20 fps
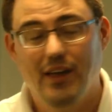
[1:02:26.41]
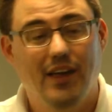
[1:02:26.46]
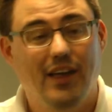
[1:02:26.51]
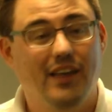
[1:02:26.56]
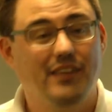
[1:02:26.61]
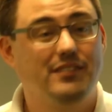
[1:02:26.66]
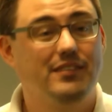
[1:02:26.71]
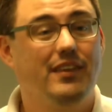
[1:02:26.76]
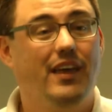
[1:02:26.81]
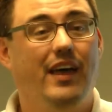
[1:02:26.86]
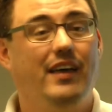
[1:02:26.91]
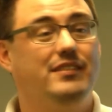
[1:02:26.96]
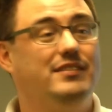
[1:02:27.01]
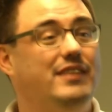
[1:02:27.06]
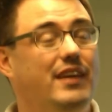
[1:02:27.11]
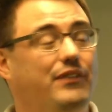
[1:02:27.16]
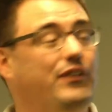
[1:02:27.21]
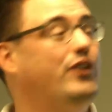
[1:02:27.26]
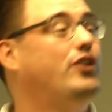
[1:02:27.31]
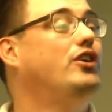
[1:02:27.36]
as
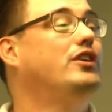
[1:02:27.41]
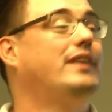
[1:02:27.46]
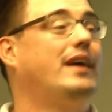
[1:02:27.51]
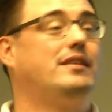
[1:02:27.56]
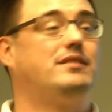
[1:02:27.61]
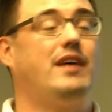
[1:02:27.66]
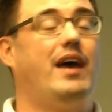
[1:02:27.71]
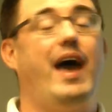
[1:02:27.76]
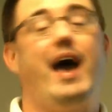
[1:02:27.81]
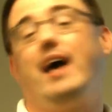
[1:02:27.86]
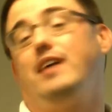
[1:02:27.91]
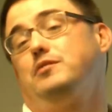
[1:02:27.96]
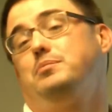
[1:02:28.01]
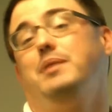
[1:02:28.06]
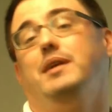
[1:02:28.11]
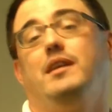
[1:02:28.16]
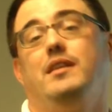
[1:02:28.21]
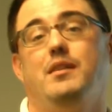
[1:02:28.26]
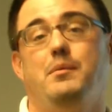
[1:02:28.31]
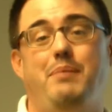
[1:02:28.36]
difficult as it has
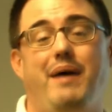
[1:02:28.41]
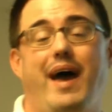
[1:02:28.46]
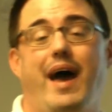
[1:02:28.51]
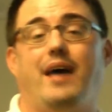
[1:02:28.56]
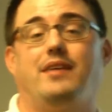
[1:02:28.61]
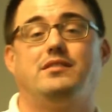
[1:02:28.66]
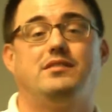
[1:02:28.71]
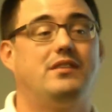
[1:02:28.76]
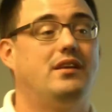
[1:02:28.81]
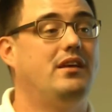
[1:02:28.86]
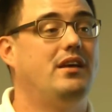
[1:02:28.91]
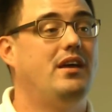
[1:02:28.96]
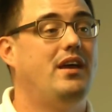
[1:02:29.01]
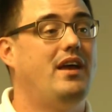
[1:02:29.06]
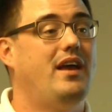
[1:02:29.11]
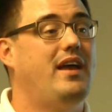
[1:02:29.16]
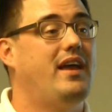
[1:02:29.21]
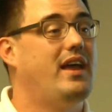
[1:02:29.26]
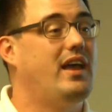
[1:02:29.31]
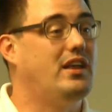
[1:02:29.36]
been in the past.
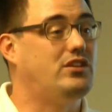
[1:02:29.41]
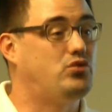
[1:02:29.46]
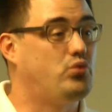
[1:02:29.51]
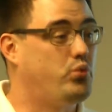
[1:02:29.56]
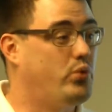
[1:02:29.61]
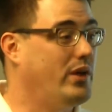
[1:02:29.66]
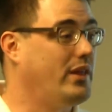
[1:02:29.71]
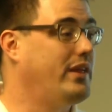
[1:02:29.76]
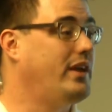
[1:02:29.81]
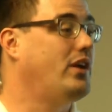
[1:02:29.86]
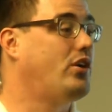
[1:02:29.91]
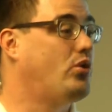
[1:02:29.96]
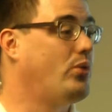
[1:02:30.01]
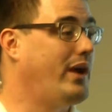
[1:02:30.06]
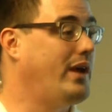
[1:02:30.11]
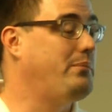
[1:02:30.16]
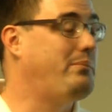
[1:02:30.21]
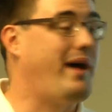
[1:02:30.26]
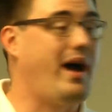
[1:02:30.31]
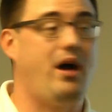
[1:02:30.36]
It's really a
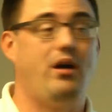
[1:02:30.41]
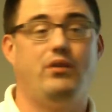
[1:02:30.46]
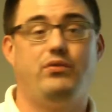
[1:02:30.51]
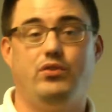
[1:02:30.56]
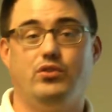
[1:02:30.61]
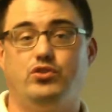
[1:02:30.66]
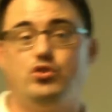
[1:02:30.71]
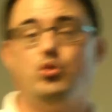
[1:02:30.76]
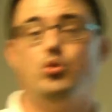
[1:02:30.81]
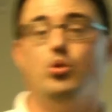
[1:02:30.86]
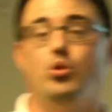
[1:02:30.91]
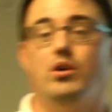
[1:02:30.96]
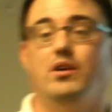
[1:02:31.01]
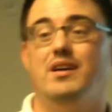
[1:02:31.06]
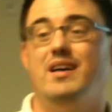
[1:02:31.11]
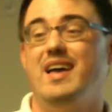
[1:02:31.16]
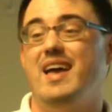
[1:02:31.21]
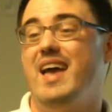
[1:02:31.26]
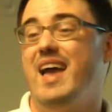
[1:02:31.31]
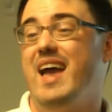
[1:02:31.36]
great, powerful tool,
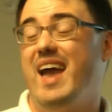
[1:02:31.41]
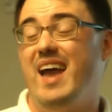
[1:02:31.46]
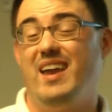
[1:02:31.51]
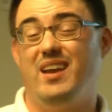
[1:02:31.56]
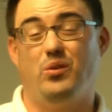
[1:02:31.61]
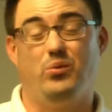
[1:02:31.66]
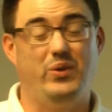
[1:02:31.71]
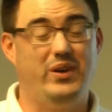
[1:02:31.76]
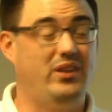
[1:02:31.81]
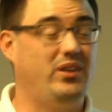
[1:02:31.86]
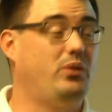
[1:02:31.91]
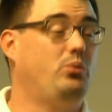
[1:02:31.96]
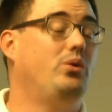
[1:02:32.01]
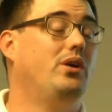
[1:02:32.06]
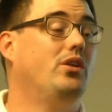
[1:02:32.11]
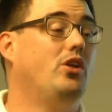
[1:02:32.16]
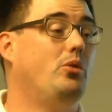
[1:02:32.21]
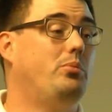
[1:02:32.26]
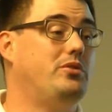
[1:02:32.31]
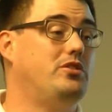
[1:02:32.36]
and it really
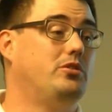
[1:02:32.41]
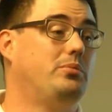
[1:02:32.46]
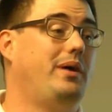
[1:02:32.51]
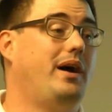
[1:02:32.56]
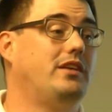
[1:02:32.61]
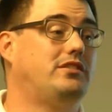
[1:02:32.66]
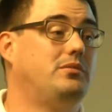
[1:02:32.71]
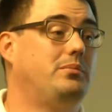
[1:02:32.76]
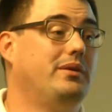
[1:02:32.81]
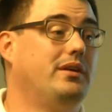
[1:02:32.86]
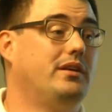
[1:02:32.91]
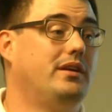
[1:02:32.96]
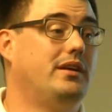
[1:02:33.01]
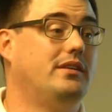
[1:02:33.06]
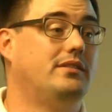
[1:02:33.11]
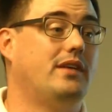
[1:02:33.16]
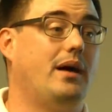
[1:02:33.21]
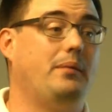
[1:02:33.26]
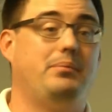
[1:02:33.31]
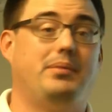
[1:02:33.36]
will open your
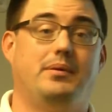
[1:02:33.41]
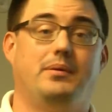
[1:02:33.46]
possibilities up.